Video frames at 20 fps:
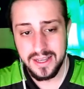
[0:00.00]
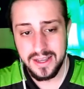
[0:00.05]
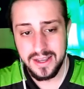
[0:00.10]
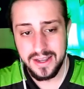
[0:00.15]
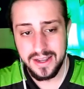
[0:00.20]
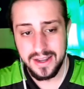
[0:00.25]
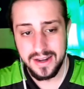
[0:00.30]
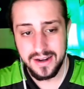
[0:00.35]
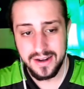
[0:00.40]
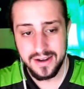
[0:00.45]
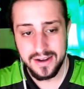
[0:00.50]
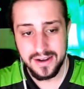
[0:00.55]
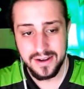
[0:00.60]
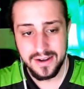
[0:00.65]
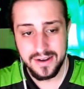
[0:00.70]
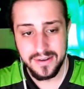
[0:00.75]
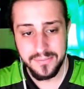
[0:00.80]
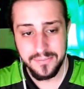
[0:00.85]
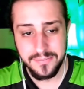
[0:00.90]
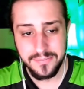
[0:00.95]
And
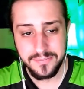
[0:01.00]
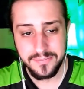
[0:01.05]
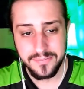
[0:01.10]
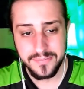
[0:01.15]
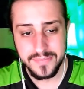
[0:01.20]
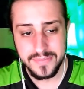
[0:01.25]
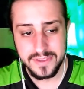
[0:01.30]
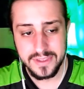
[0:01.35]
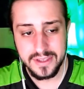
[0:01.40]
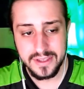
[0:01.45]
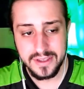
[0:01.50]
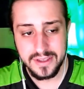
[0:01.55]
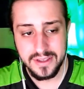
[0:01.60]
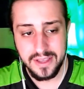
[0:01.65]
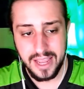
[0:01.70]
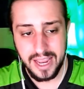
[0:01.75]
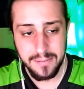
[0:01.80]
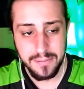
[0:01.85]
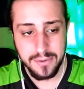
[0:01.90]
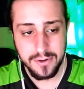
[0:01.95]

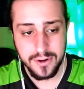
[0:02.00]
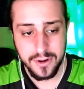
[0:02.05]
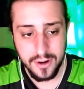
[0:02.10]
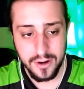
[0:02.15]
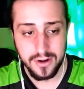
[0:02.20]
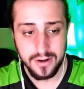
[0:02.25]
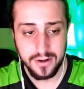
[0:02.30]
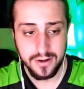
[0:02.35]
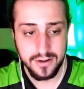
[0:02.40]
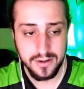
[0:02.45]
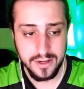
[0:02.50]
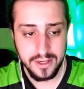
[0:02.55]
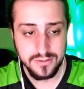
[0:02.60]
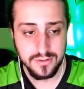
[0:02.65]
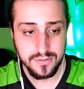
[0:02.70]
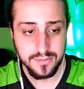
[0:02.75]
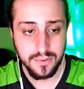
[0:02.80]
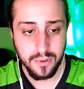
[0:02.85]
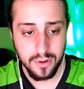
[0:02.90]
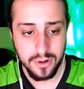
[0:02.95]
Amber Heard is
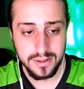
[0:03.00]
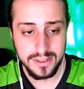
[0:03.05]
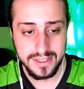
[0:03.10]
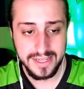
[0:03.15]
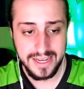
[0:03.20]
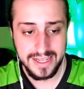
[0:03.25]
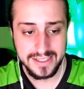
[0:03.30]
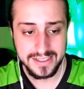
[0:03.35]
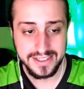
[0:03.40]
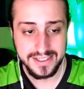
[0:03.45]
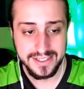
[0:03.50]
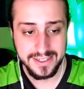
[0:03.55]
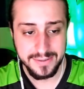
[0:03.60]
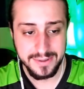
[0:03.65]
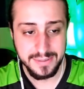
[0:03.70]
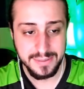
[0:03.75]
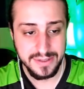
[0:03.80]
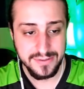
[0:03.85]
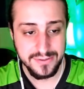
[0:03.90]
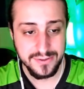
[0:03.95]
reportedly asking
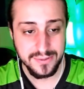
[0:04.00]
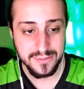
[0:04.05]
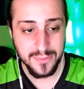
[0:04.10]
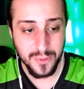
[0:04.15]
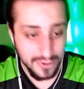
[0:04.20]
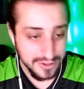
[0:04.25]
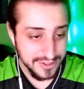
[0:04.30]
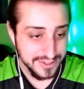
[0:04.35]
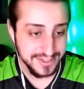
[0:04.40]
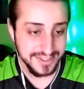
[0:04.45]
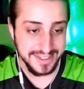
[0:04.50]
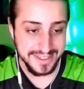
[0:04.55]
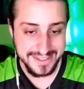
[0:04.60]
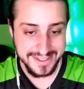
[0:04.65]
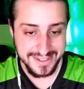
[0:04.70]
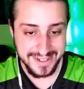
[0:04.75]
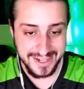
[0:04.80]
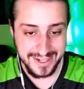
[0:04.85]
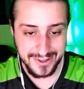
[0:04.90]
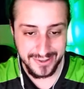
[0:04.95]
WB for more scenes
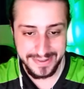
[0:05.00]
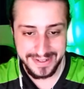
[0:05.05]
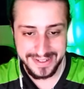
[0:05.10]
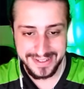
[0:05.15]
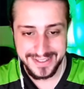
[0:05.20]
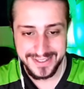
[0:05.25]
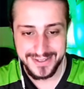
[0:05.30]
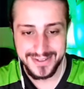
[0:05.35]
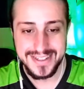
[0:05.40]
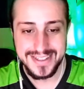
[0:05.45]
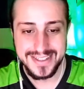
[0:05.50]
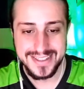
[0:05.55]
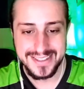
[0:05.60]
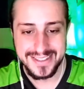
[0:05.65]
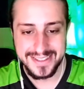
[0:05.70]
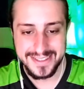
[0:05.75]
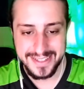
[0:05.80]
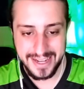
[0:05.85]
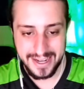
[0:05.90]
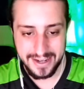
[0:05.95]
in Aquaman 2.
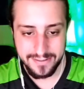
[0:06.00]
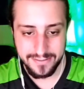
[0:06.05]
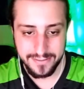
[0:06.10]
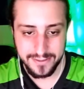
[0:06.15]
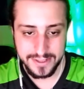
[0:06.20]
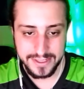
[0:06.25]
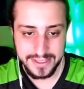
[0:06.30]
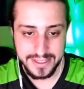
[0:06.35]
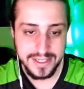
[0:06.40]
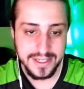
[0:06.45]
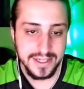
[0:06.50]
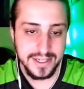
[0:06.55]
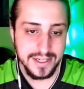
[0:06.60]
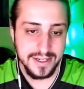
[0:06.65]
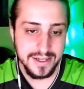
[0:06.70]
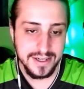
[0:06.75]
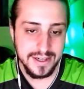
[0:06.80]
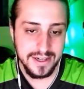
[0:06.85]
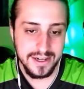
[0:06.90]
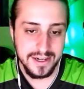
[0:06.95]
Isn't that funny?
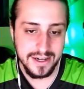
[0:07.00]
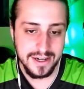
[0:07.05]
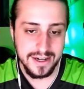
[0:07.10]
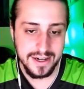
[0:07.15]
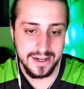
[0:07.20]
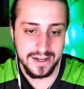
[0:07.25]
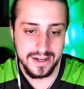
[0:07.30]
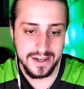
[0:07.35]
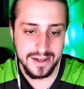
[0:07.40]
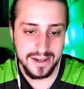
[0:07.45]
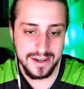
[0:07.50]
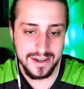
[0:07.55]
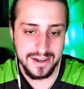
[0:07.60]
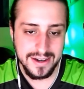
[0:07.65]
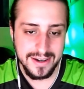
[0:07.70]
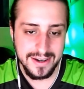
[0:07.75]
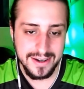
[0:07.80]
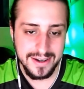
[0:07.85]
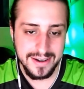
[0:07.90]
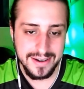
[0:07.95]

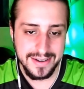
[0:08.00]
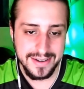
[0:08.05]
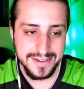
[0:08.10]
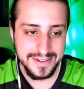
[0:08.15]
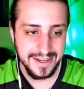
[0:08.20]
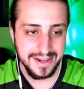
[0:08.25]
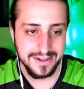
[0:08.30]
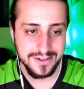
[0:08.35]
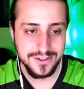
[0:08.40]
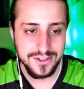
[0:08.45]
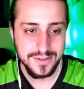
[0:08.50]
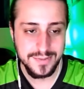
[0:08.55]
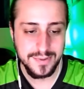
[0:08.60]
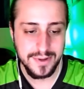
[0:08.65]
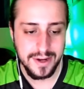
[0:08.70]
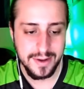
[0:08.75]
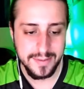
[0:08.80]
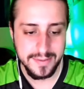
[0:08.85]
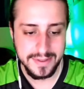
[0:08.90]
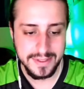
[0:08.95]
Yeah, she's
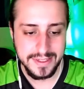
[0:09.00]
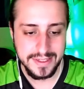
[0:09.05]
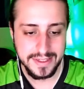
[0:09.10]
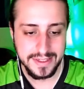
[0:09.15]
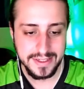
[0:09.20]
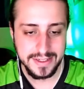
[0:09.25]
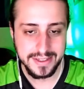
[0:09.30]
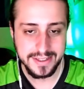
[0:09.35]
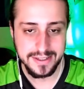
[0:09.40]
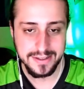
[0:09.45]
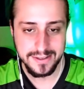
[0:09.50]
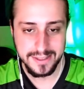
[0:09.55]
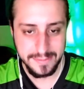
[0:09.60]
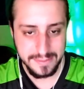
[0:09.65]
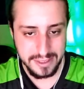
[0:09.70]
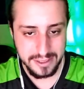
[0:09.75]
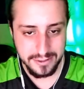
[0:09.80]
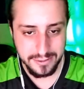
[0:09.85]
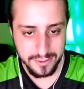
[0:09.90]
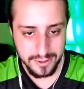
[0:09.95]
probably going to get a
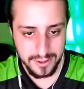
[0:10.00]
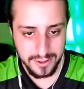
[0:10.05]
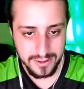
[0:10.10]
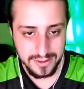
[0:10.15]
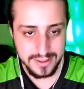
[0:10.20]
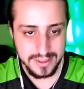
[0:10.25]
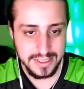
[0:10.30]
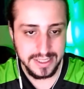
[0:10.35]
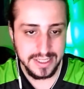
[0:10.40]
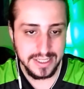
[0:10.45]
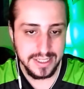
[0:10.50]
limited role.